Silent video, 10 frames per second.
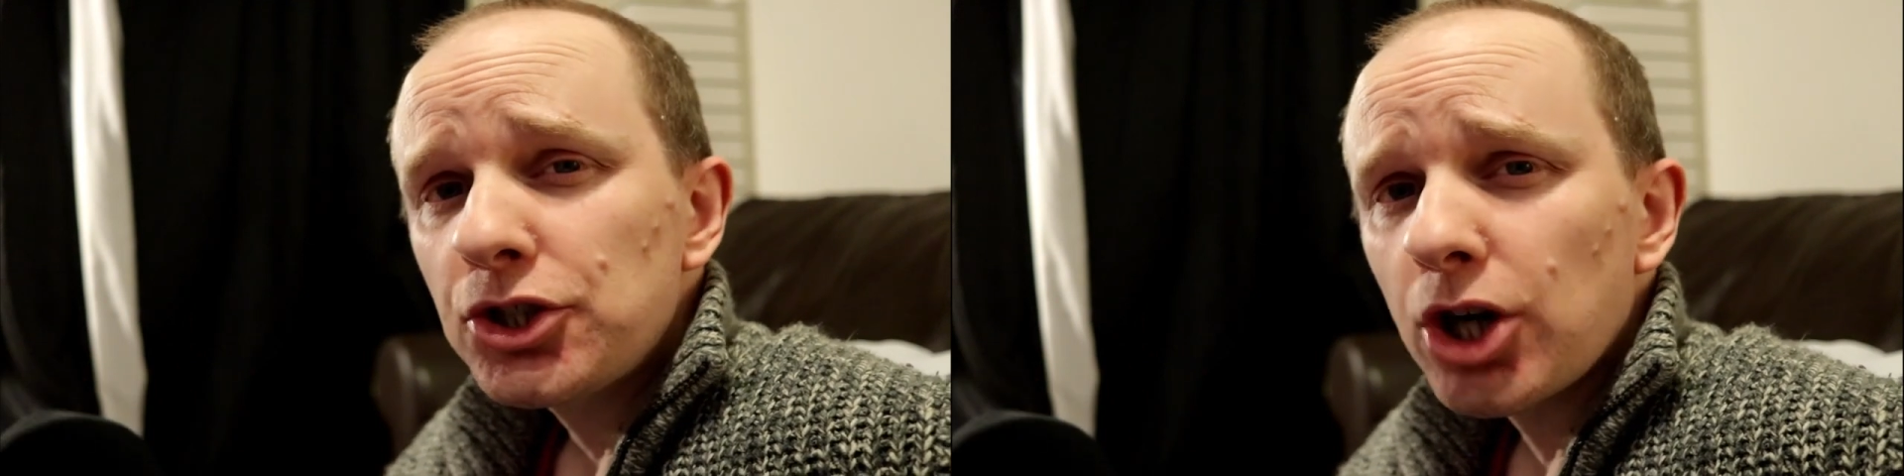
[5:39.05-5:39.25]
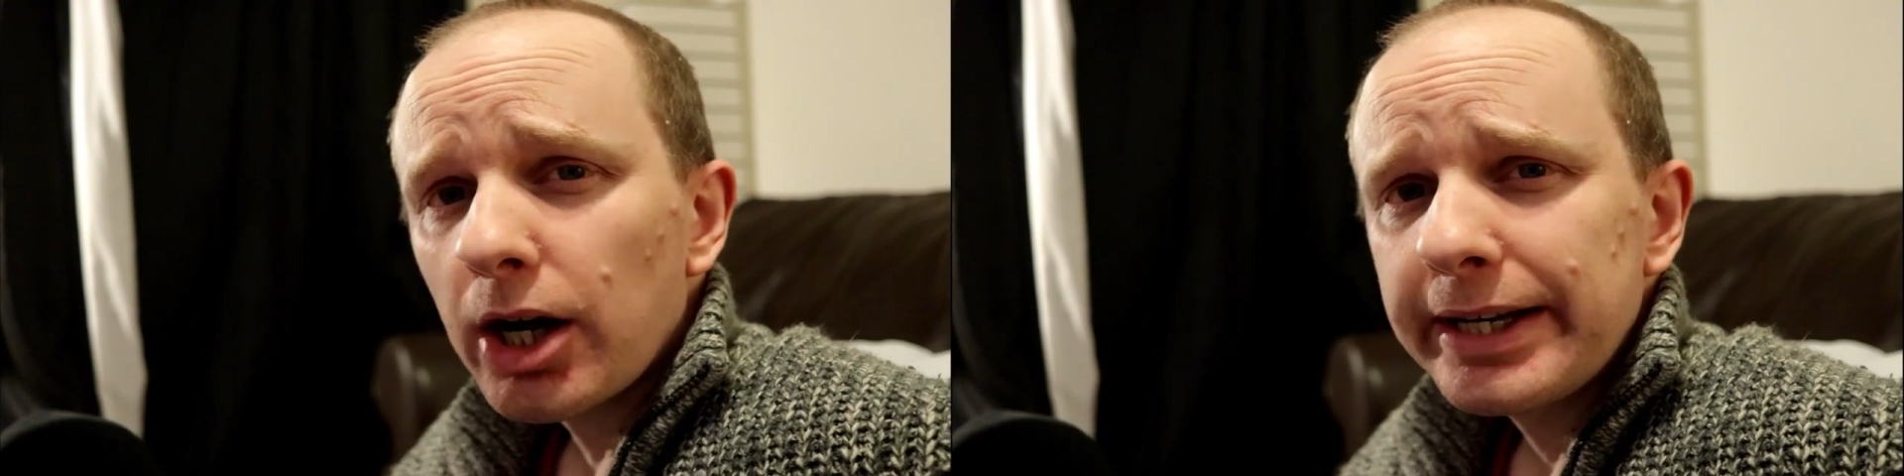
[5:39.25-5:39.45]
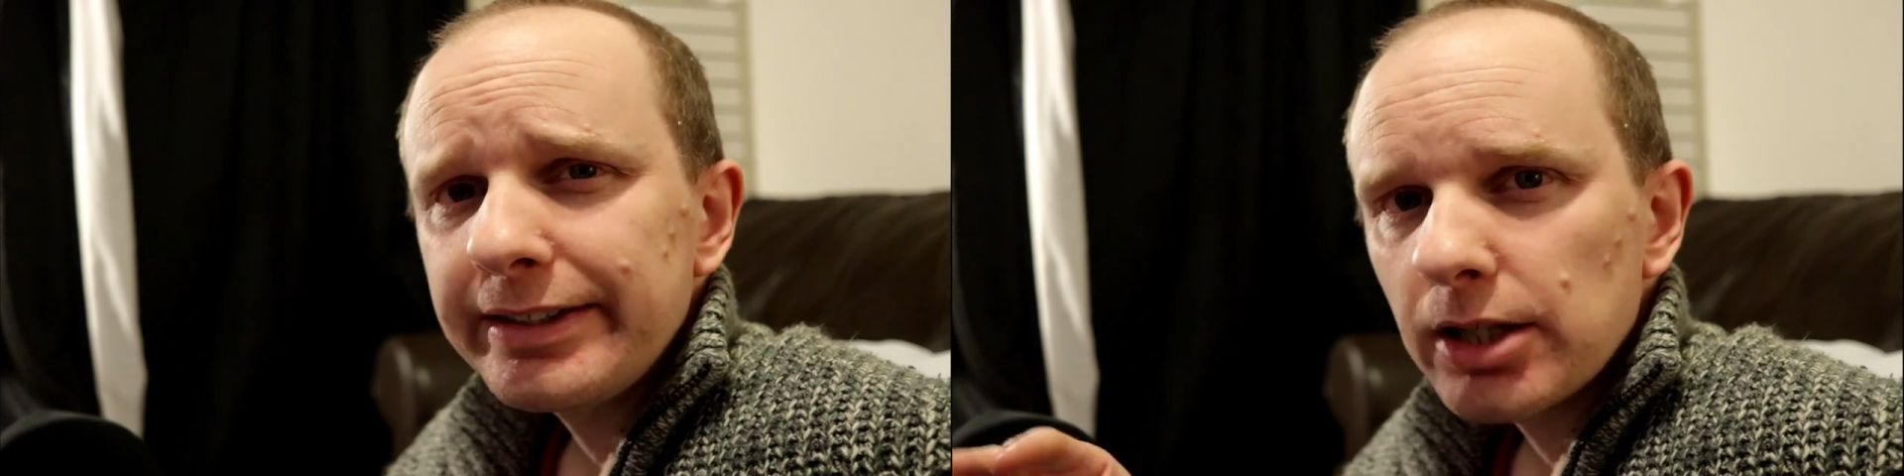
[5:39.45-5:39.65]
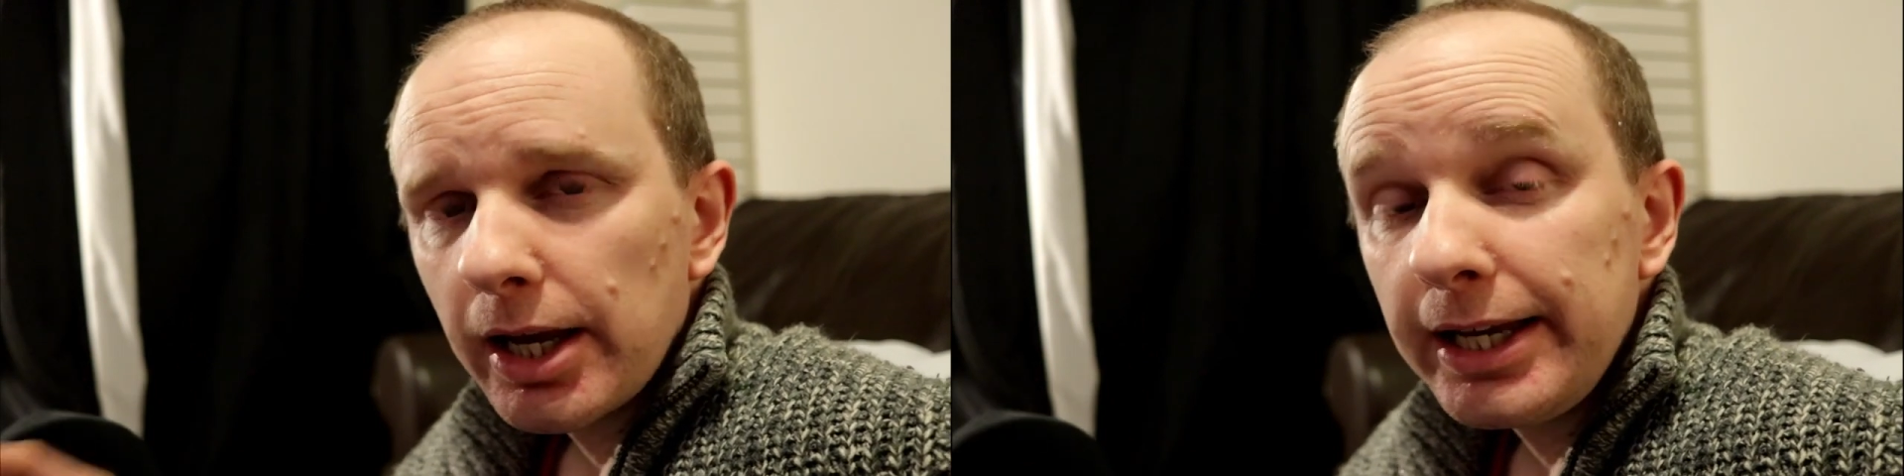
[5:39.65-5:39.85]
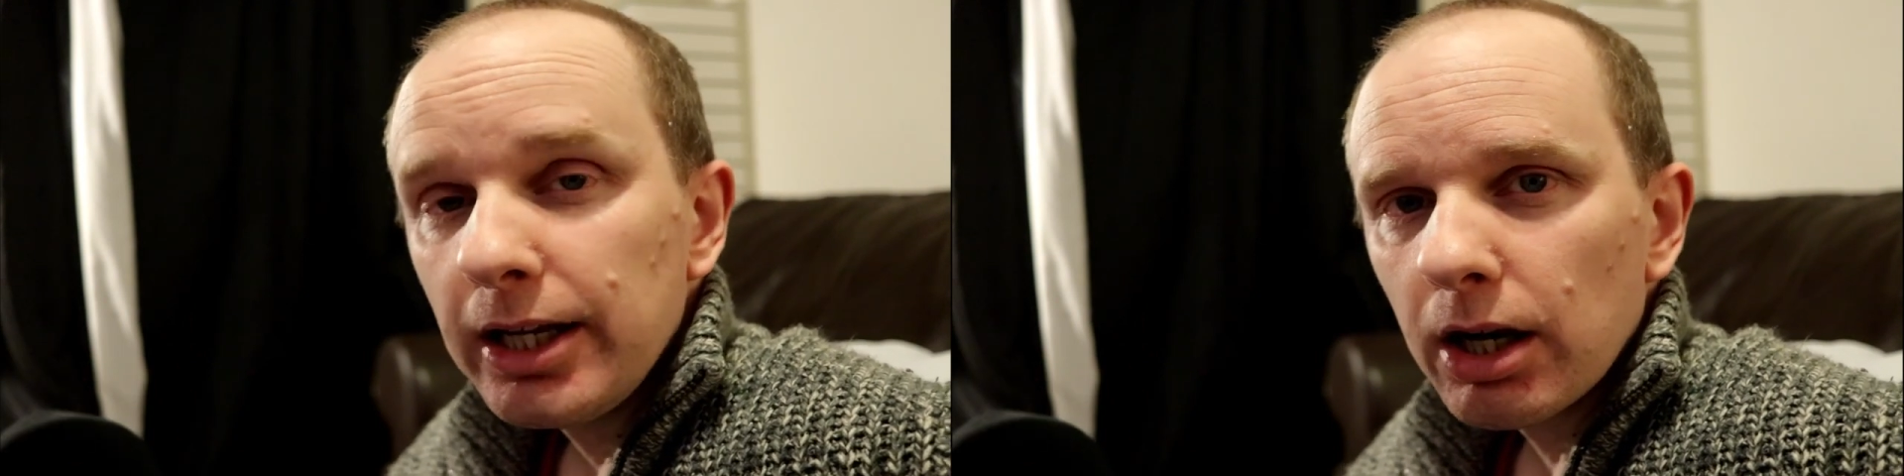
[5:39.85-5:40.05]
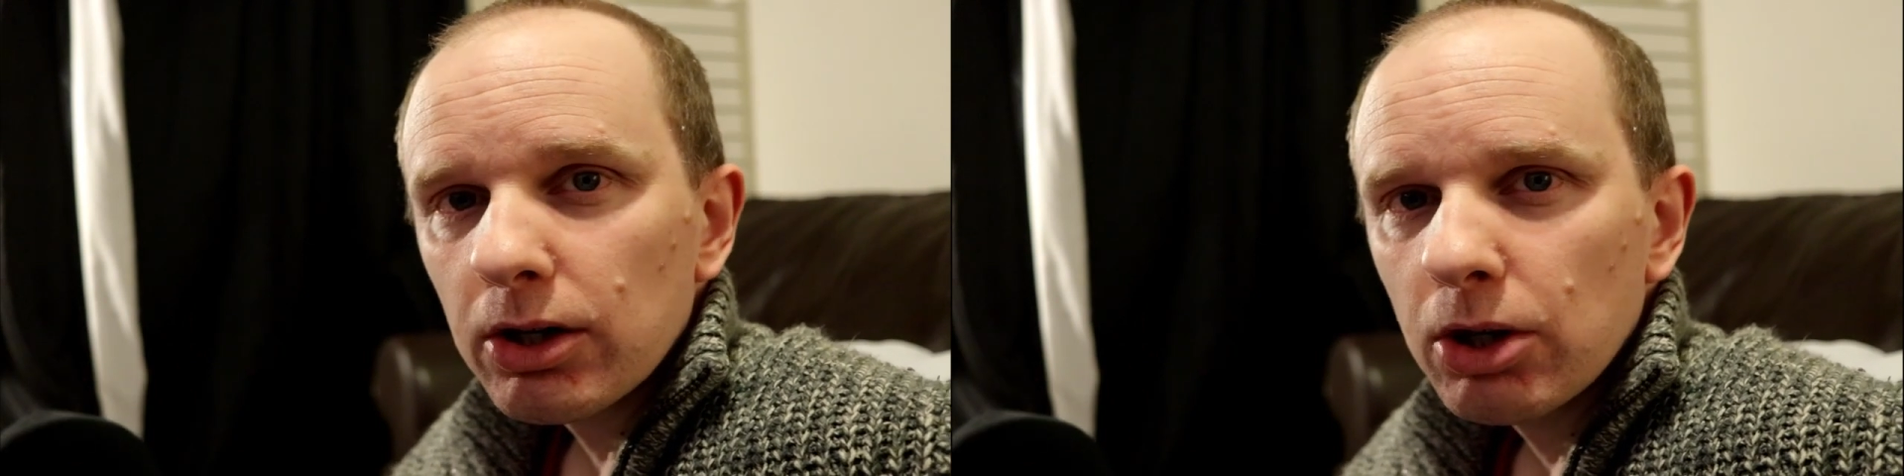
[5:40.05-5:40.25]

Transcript: shocking to hear